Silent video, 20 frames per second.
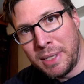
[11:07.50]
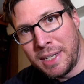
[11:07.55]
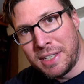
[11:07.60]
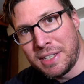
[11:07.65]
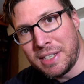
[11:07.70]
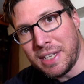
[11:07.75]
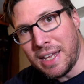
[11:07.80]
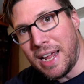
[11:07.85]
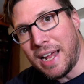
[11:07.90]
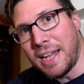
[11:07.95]

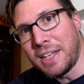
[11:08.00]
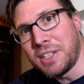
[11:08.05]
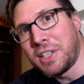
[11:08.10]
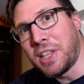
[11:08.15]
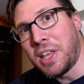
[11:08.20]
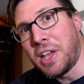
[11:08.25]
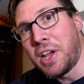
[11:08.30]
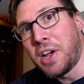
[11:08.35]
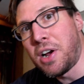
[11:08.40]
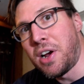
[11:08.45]
plates
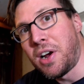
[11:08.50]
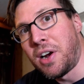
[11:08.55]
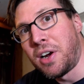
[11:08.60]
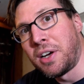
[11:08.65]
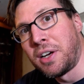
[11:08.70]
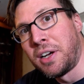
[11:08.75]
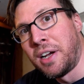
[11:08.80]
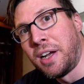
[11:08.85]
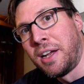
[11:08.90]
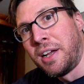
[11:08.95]
as they
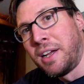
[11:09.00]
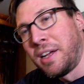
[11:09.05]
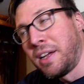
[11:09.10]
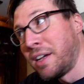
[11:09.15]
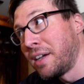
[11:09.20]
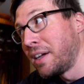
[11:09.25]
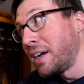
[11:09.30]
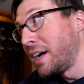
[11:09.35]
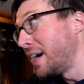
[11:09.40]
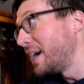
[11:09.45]
are,
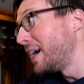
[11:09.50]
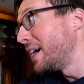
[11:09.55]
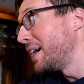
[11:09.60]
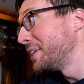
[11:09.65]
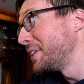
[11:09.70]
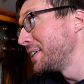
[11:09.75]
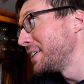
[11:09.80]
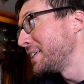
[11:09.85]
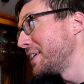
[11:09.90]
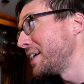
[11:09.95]

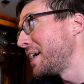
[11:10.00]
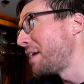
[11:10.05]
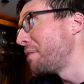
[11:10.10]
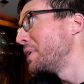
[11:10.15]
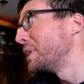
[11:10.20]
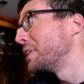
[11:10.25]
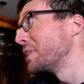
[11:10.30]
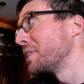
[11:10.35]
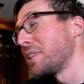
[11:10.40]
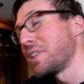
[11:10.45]
uh, I
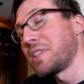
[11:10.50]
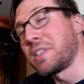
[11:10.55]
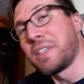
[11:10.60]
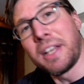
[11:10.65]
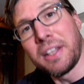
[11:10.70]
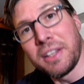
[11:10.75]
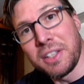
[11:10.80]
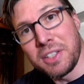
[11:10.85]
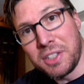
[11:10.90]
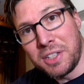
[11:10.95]
mean, the
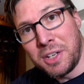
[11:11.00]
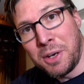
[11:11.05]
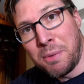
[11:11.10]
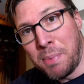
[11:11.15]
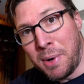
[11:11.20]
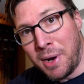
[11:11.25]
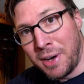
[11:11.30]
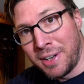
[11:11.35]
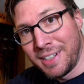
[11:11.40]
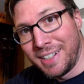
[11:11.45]
stainless steel
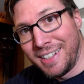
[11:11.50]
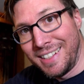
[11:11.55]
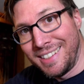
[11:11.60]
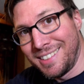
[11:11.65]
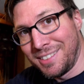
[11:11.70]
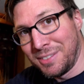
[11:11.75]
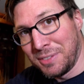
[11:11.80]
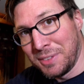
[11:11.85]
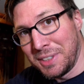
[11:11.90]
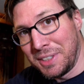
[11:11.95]
part
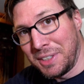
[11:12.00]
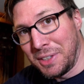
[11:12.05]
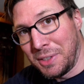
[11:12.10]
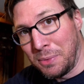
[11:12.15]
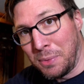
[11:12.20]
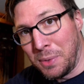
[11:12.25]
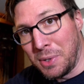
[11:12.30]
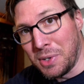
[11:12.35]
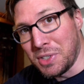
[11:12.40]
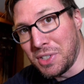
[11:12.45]
isn't really
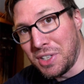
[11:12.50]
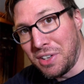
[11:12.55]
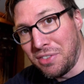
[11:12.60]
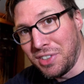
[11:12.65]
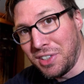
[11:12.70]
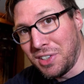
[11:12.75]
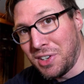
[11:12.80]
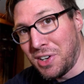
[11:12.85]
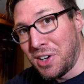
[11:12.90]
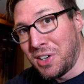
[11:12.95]
the worst
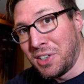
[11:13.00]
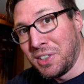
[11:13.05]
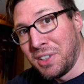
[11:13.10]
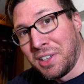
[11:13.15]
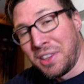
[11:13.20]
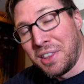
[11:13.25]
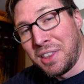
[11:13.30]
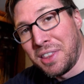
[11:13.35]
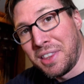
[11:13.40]
of it all.